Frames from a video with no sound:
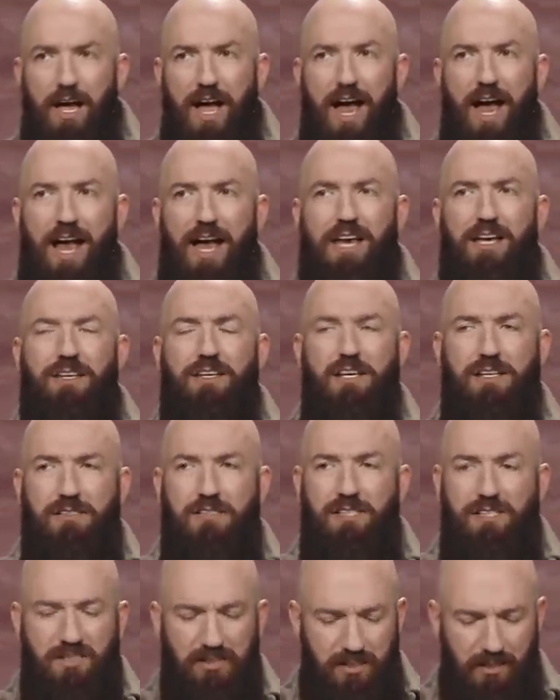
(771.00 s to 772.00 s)
and
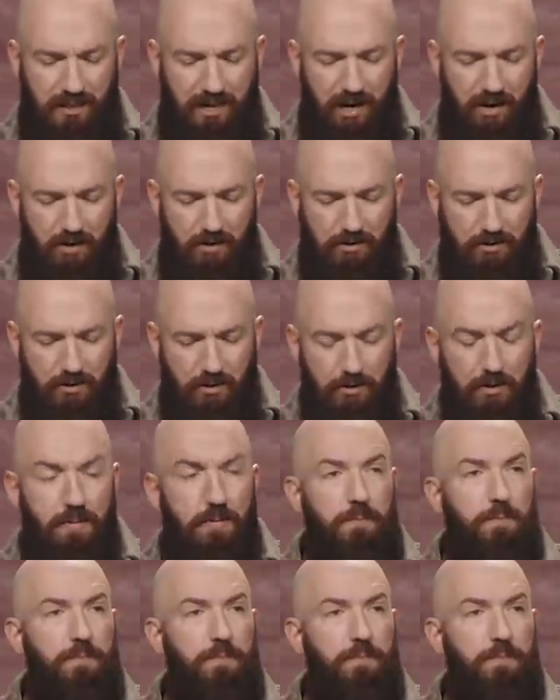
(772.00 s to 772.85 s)
consistent character.